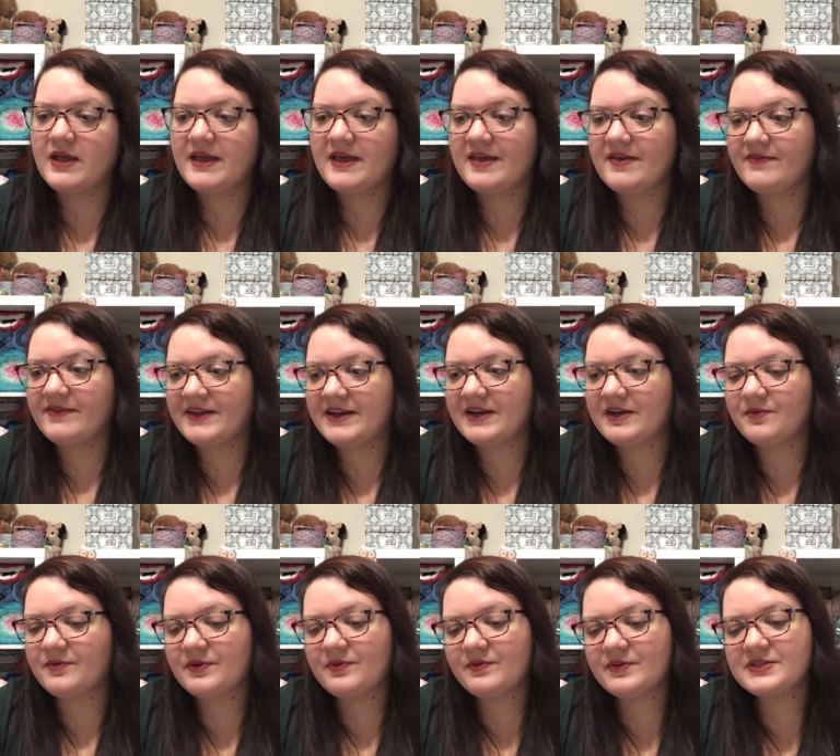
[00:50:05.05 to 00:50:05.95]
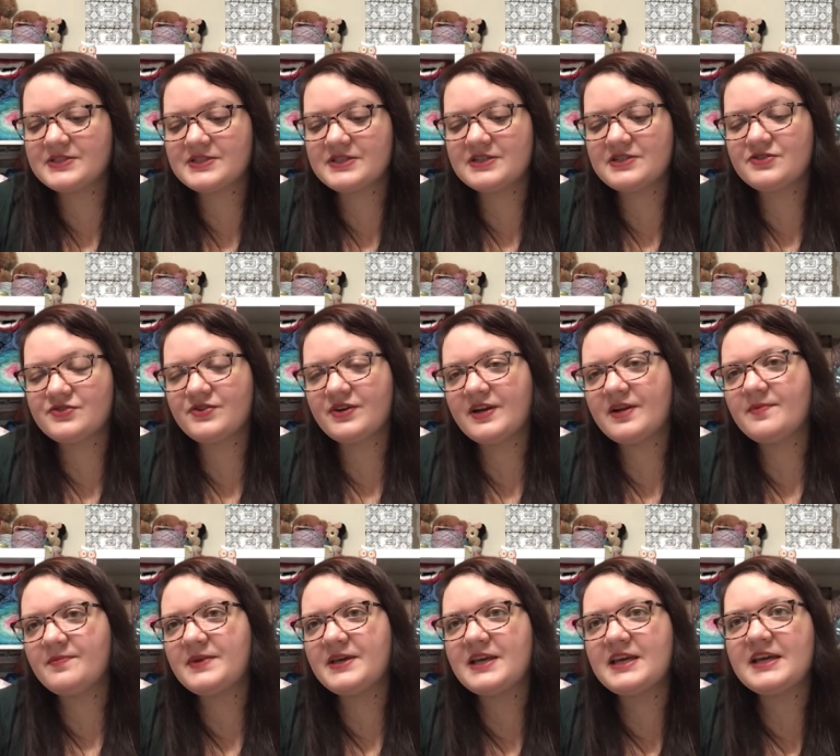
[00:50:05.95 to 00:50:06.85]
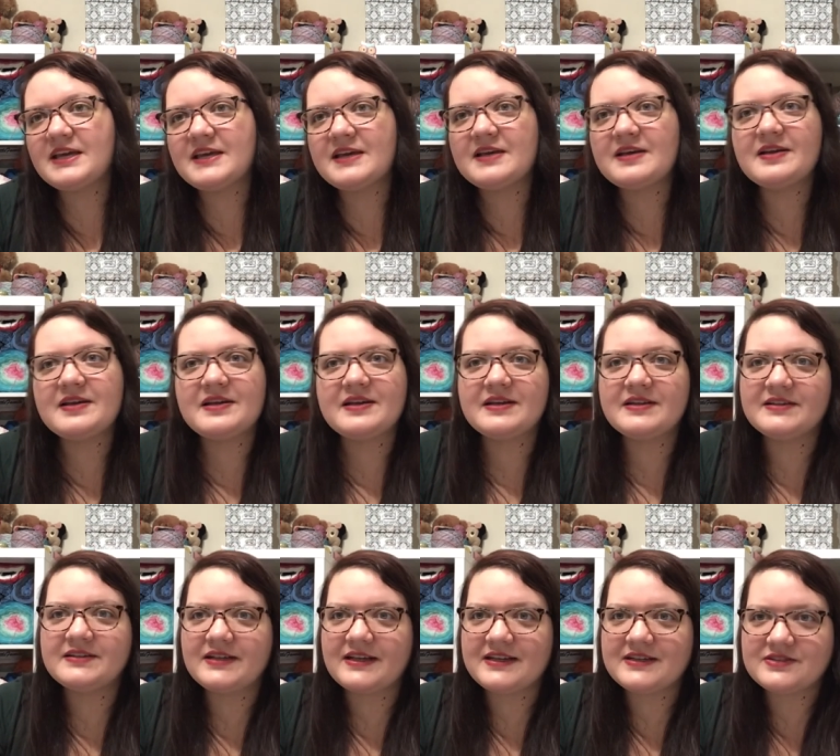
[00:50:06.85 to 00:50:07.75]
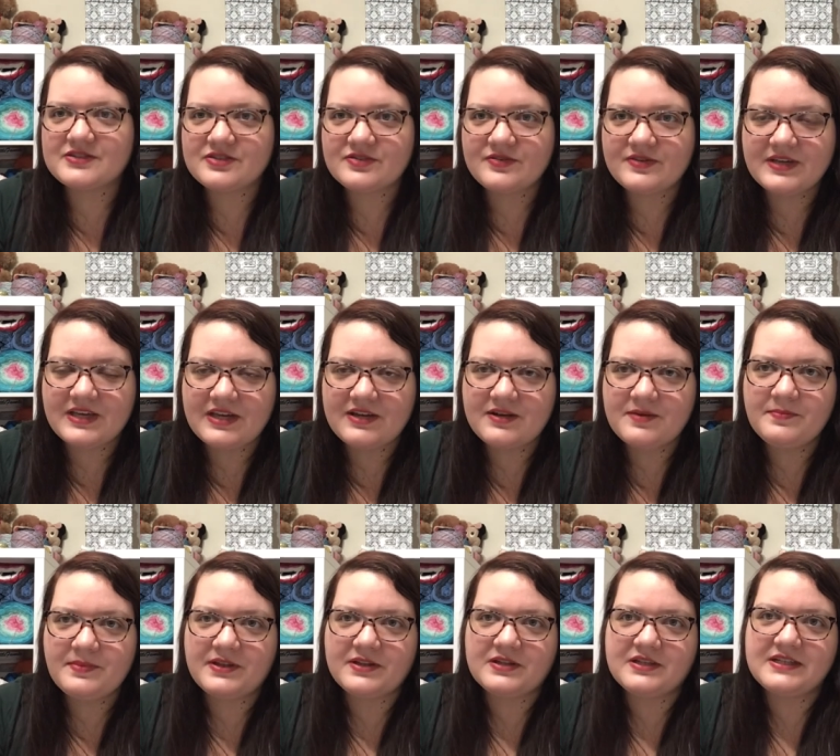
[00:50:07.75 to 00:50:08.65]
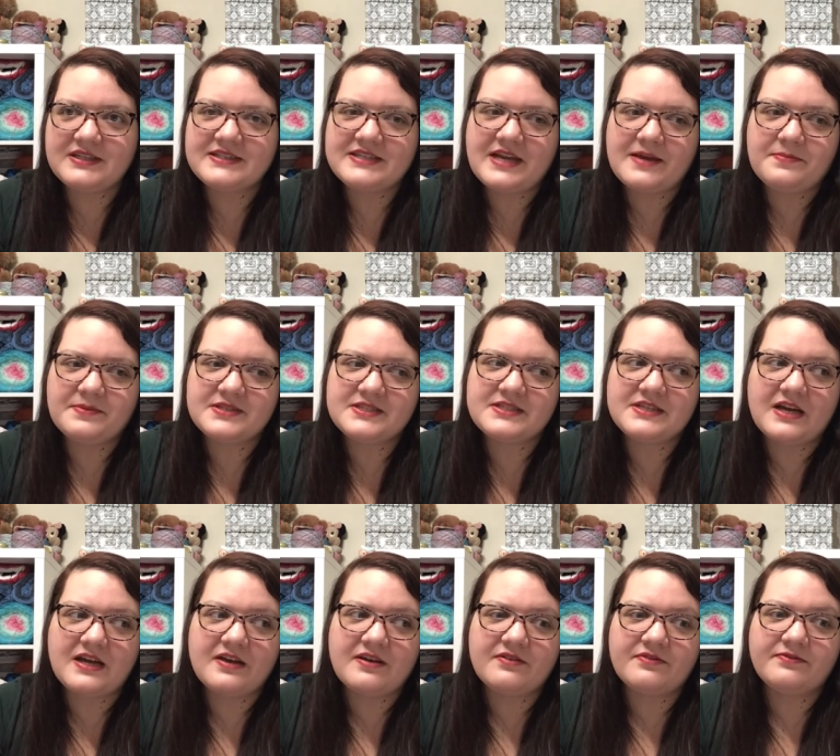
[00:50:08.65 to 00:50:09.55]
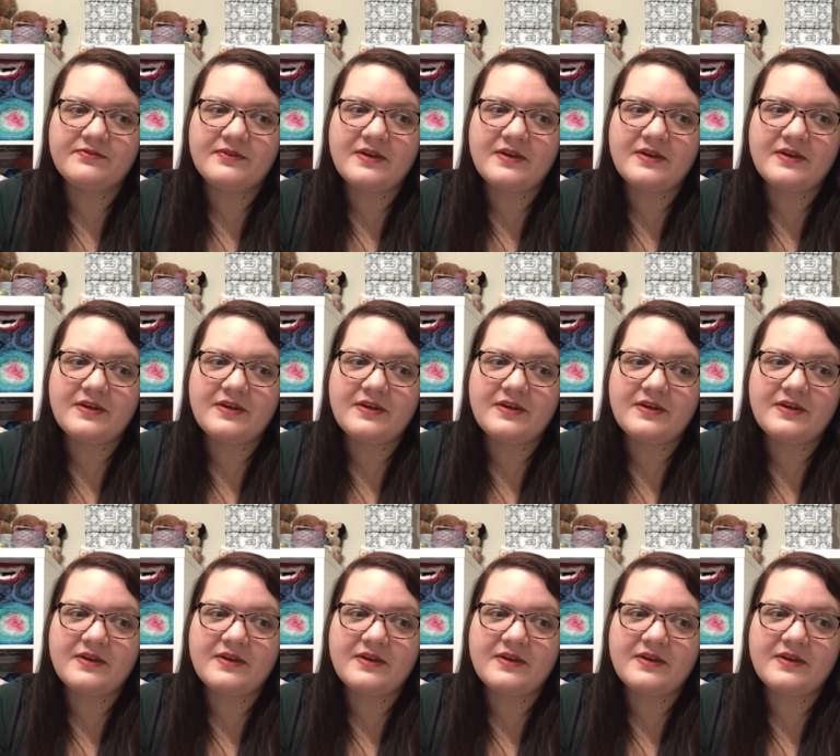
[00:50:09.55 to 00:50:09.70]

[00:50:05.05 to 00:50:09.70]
if anyone wants to join me and like do accountability type of stuff,